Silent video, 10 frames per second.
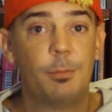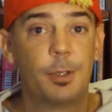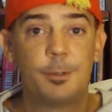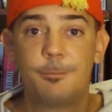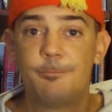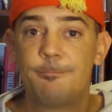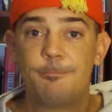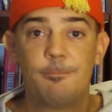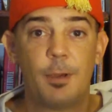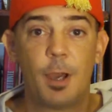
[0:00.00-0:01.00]
But
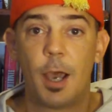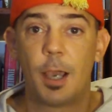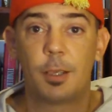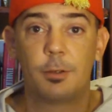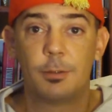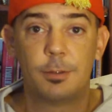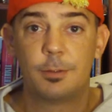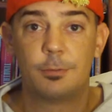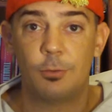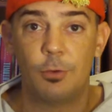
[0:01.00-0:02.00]
I
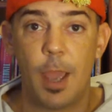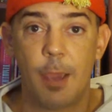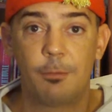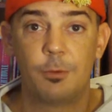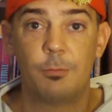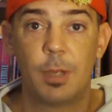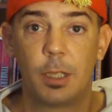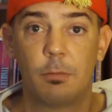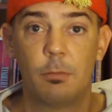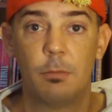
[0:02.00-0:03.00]
do have to
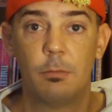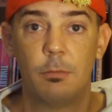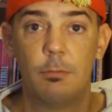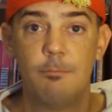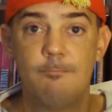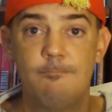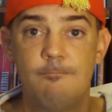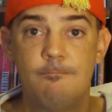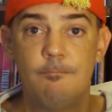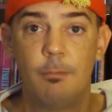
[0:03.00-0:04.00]
make
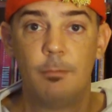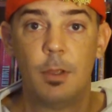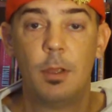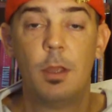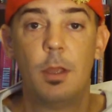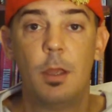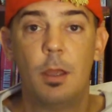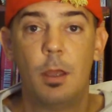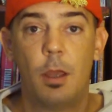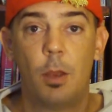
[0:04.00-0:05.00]
them.
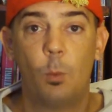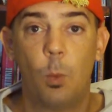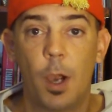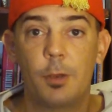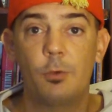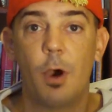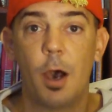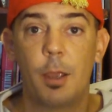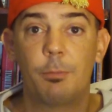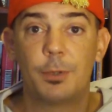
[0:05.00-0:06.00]
And why do
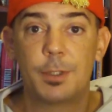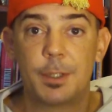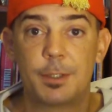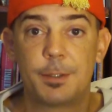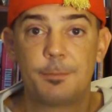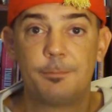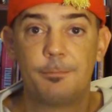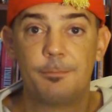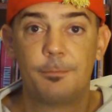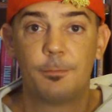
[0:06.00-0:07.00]
I persist,
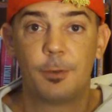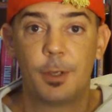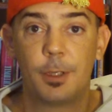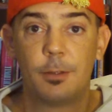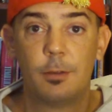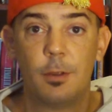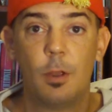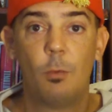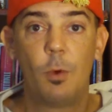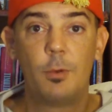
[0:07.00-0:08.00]
right?
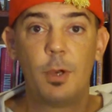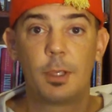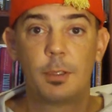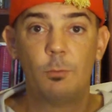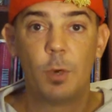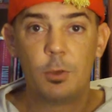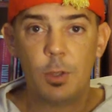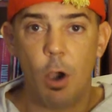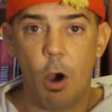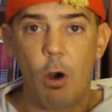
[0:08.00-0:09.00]
Why do
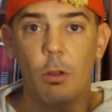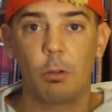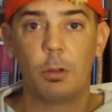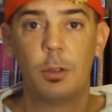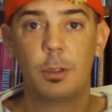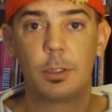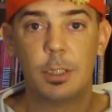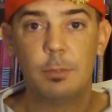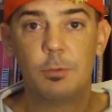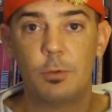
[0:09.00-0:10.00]
we all
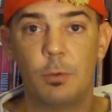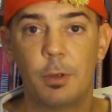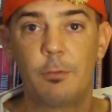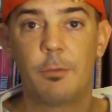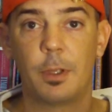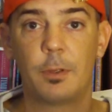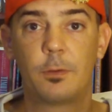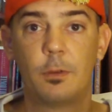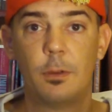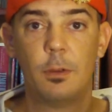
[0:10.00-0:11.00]
keep doing
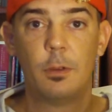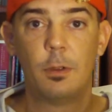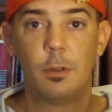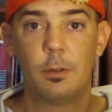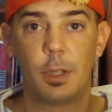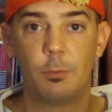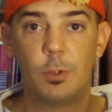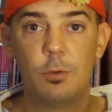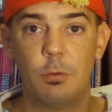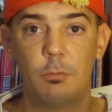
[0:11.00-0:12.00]
things that
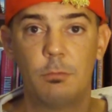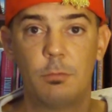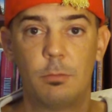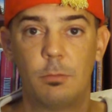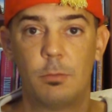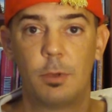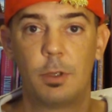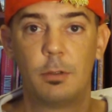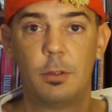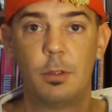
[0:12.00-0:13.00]
we do, right?